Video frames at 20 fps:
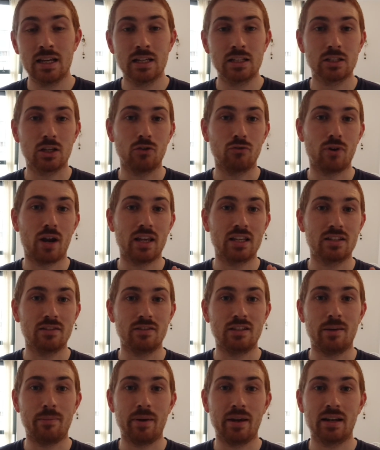So rests are
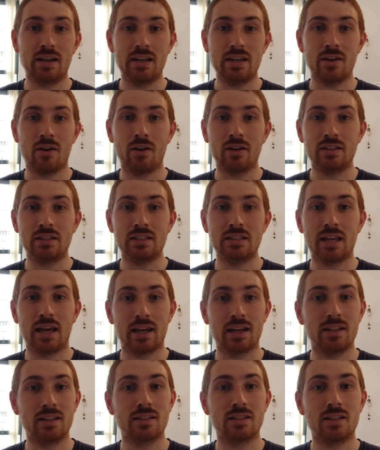typically 90
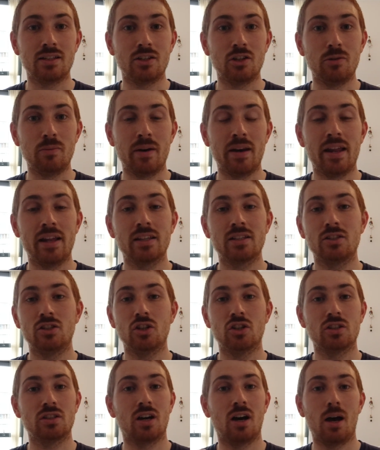seconds to two minutes,
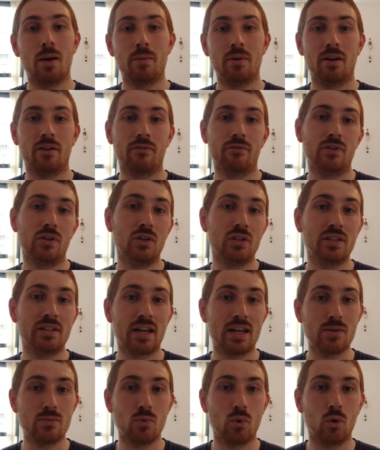just time enough for you to
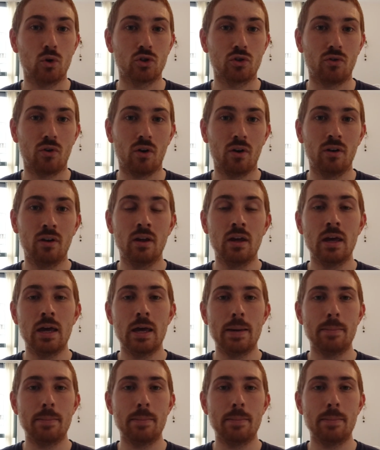take water on,